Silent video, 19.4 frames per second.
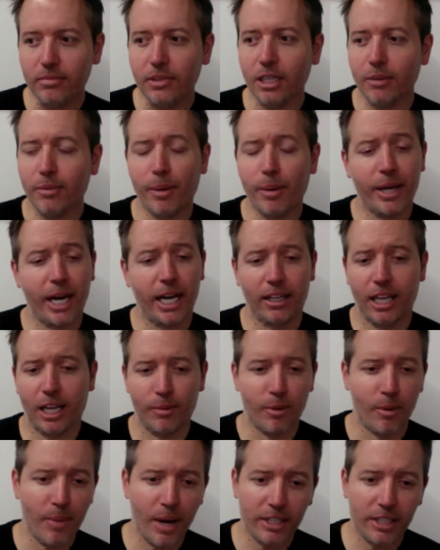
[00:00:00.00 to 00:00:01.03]
maybe had a lot of
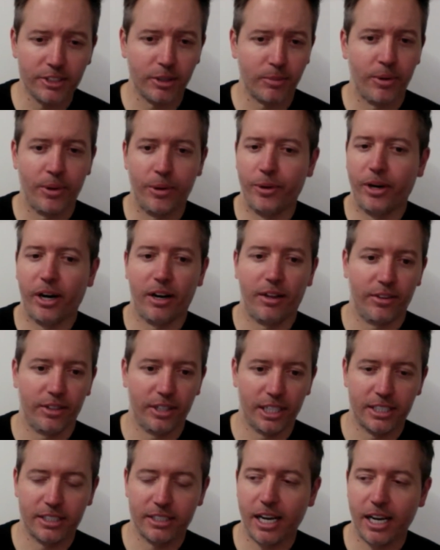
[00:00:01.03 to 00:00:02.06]
momentum or they're kind of
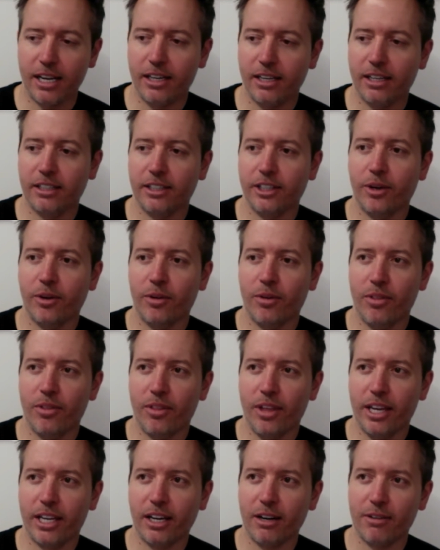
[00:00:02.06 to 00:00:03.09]
exciting,
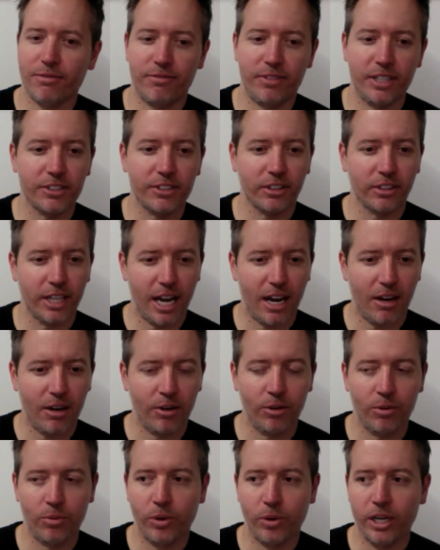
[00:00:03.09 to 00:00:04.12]
they kind of fizzled
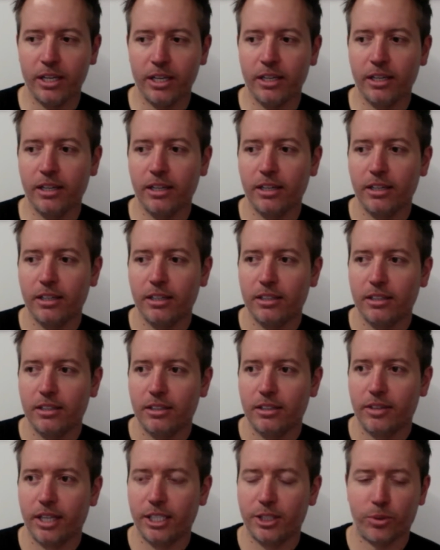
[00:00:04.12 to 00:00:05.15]
out when
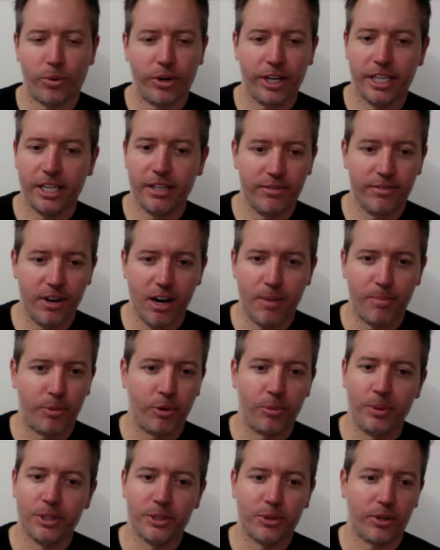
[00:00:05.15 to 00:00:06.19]
they sort of give up or
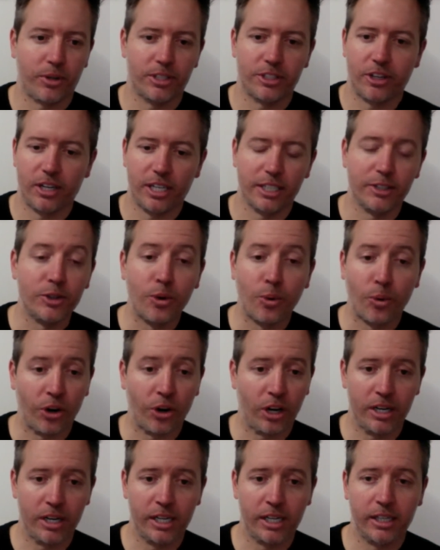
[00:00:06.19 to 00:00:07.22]
they sort of start
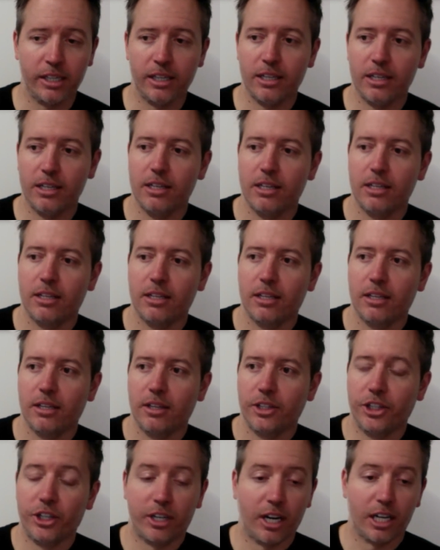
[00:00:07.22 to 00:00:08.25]
ignoring
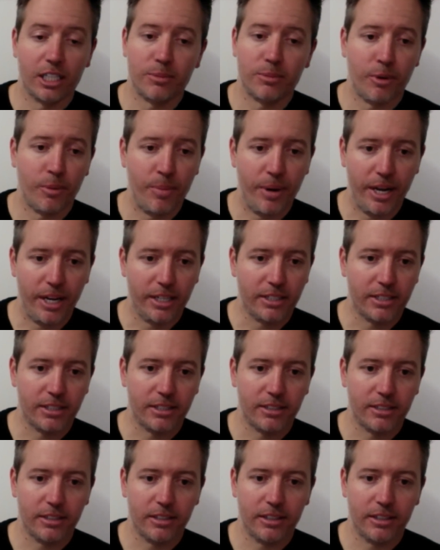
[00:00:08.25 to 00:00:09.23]
your customer base.